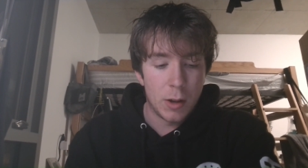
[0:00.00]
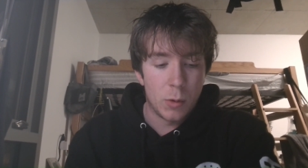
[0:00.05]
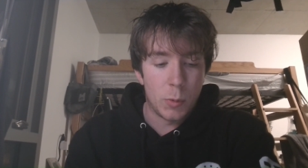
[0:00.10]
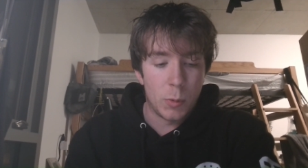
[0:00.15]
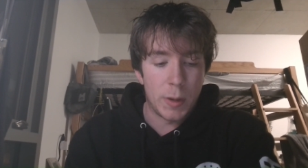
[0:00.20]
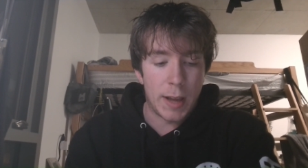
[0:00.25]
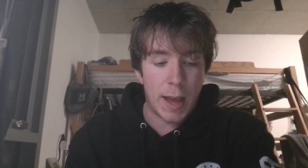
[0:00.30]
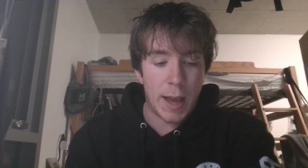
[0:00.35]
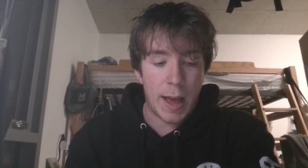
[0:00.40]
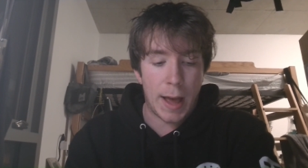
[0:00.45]

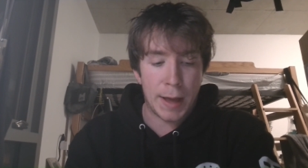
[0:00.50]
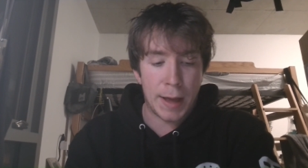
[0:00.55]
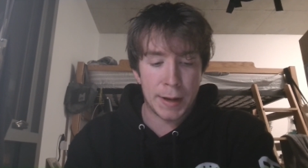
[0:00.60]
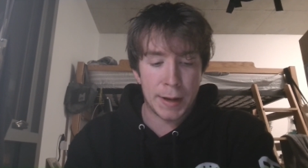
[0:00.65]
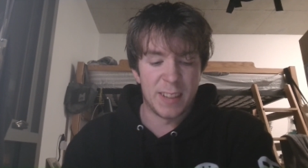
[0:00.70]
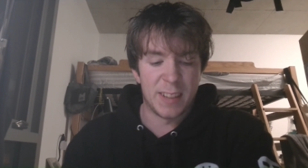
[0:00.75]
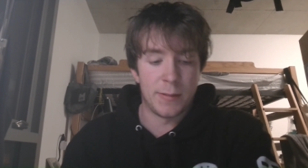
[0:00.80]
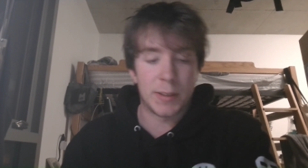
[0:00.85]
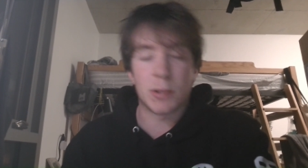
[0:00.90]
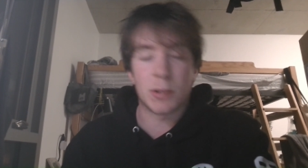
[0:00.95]
We had
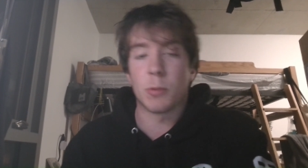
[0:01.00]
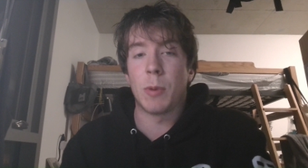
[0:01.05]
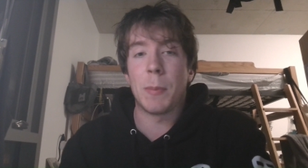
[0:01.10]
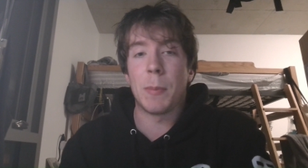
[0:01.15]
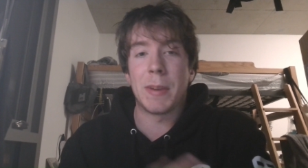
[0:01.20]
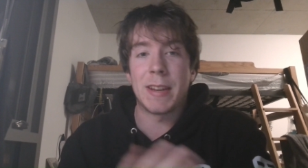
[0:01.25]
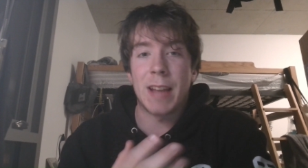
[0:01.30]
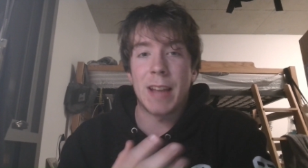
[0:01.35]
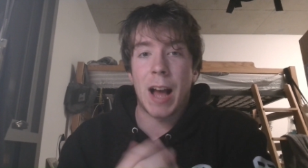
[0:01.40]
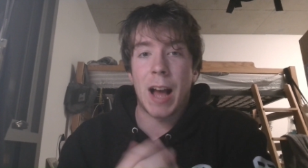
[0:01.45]
uh, Victor
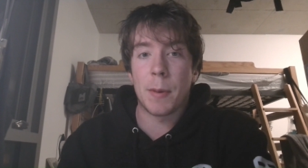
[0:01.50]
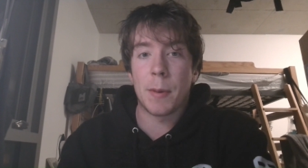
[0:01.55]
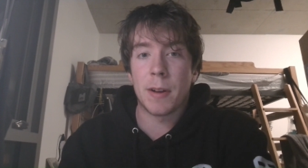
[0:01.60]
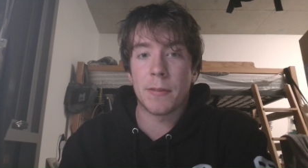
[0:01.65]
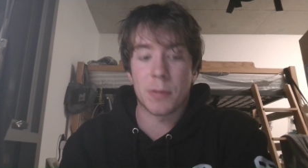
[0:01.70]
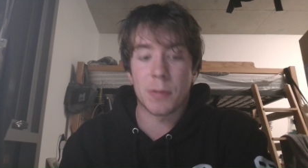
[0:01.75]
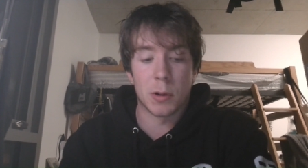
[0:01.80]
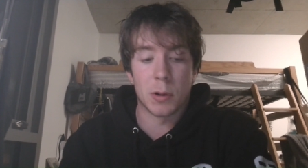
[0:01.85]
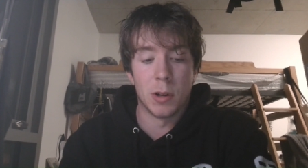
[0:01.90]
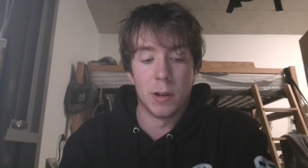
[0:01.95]

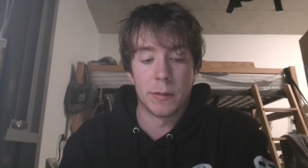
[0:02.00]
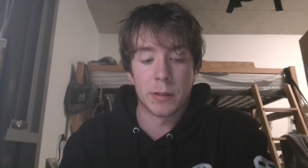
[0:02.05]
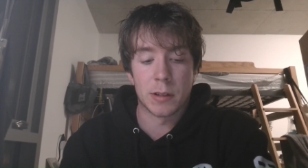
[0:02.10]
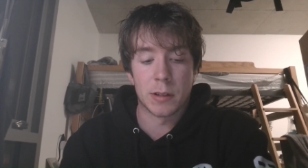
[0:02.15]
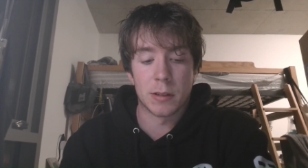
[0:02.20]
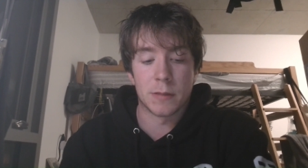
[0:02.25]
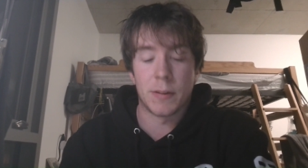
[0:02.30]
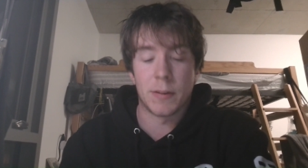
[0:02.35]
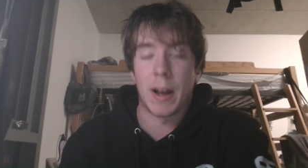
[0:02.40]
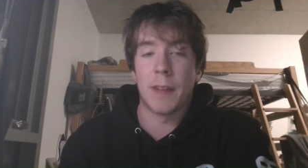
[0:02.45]
Wembanyama for
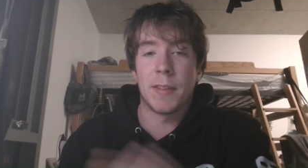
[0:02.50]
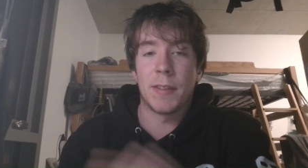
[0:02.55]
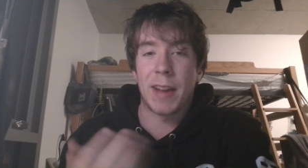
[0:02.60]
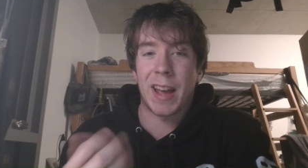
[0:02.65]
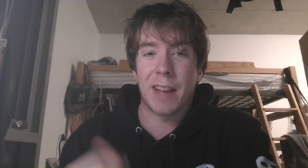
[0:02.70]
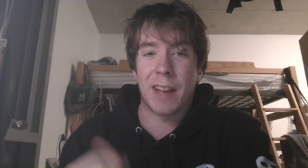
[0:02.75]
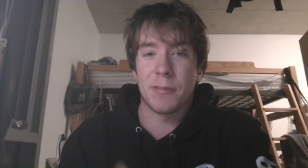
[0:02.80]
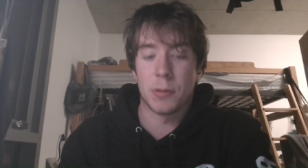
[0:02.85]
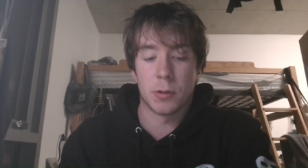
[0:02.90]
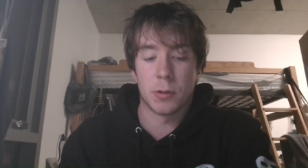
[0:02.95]
over five and a
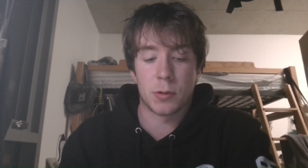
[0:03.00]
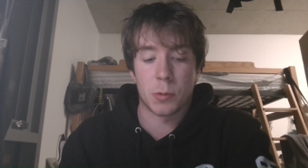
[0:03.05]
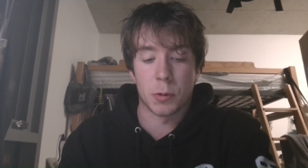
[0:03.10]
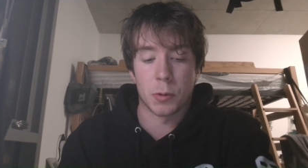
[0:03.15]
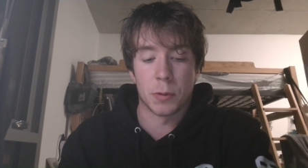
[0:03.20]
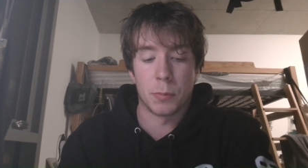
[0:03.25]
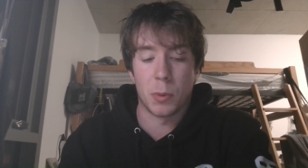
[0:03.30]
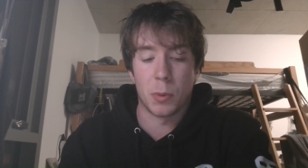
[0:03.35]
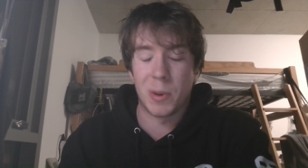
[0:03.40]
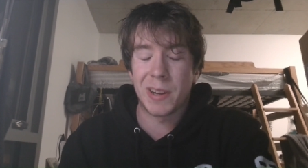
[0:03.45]
half first
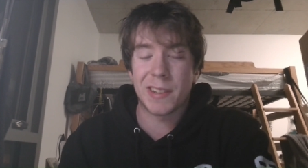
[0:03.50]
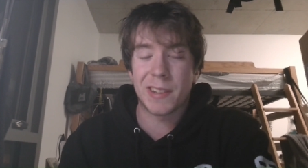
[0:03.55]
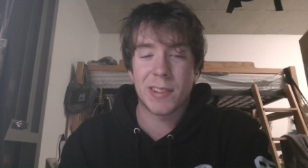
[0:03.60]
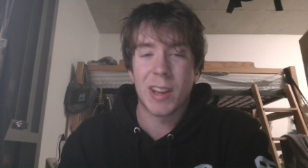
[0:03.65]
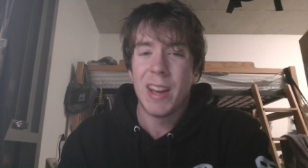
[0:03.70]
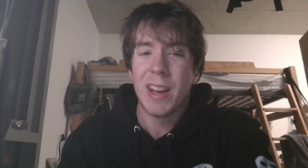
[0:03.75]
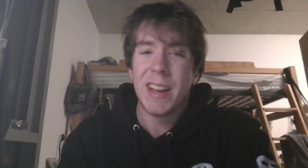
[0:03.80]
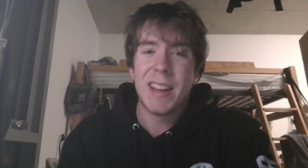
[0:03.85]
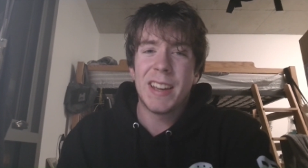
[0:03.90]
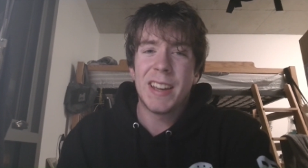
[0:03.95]
quarter points.
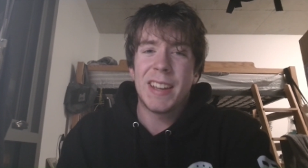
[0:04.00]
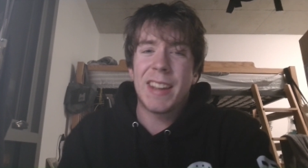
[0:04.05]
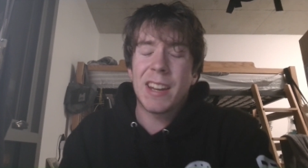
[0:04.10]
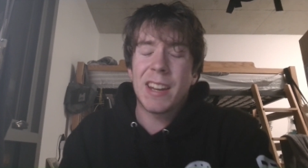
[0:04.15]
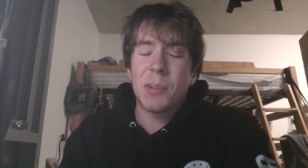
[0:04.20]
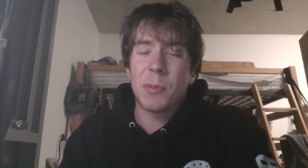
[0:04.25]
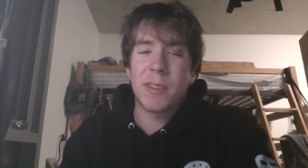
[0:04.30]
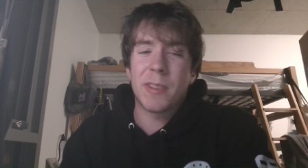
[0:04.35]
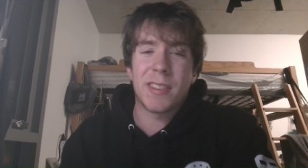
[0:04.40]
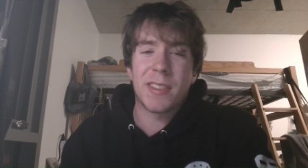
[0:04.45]
He
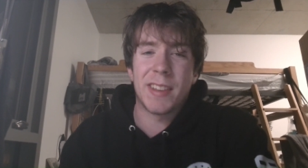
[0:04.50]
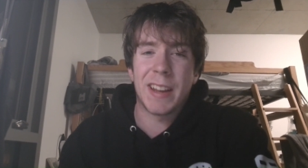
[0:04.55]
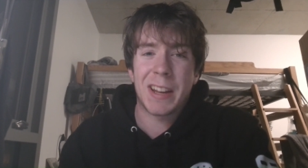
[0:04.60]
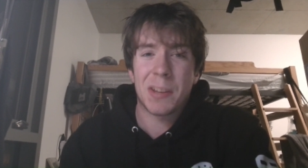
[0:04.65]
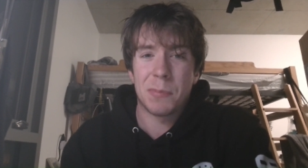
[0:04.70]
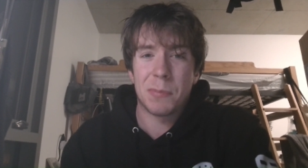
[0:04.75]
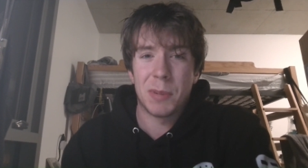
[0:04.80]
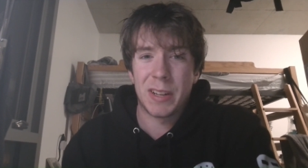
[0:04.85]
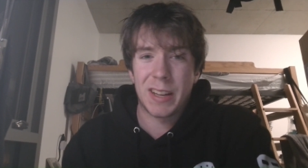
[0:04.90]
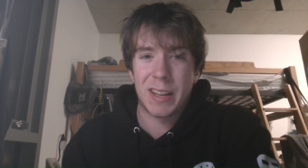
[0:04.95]
ended with
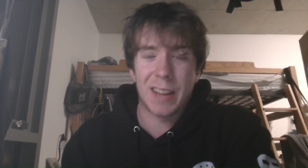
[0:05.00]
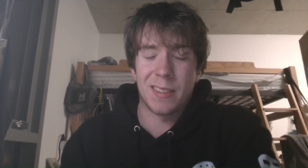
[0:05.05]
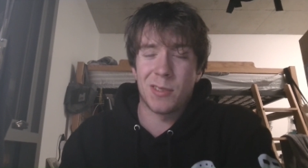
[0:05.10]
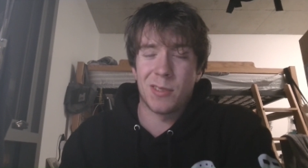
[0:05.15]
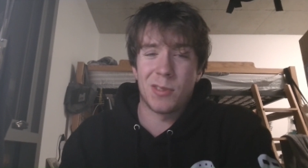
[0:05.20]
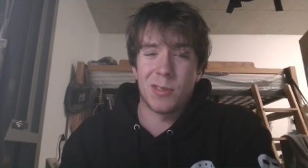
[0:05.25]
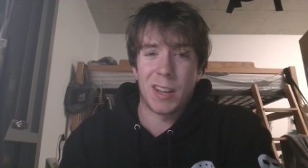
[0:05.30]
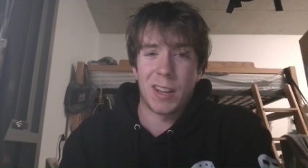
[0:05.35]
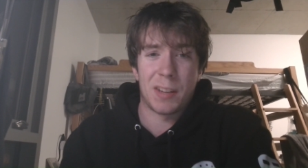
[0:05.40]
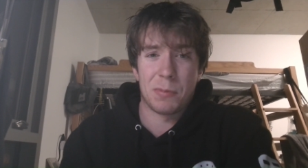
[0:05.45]
six, but he got
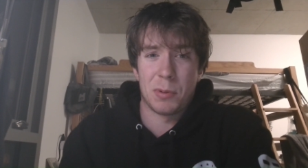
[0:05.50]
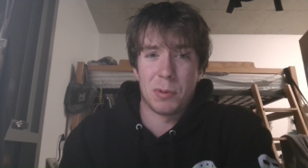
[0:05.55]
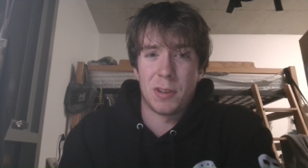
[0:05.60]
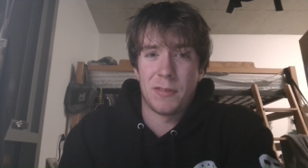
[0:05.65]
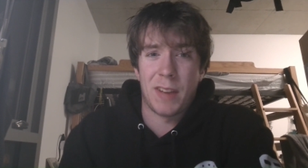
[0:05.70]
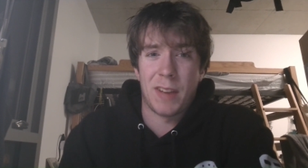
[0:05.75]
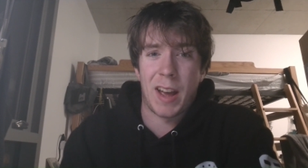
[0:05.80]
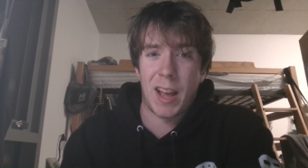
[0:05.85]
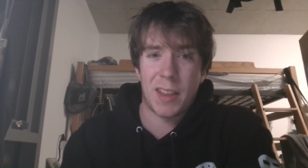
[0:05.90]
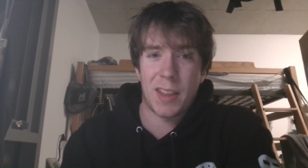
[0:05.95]
those six pretty
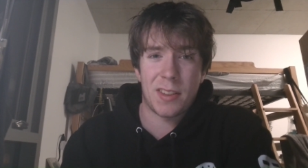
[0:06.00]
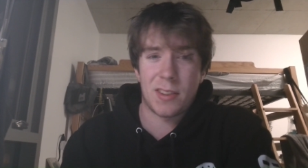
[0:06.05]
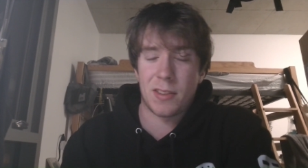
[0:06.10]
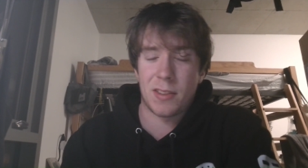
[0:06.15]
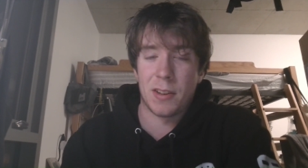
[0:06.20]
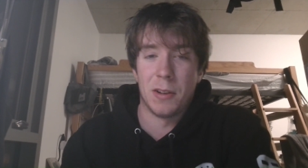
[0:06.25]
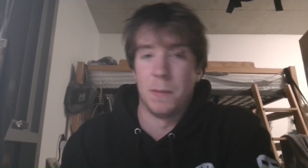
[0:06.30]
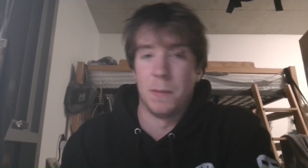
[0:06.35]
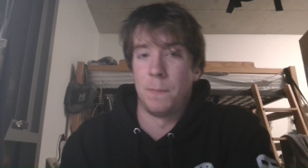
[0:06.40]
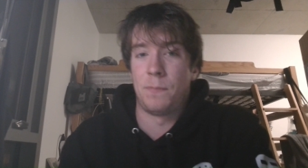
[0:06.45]
fast,
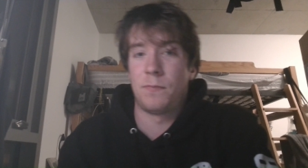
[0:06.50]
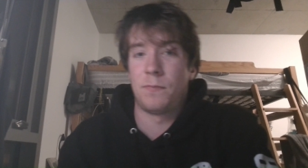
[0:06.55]
so it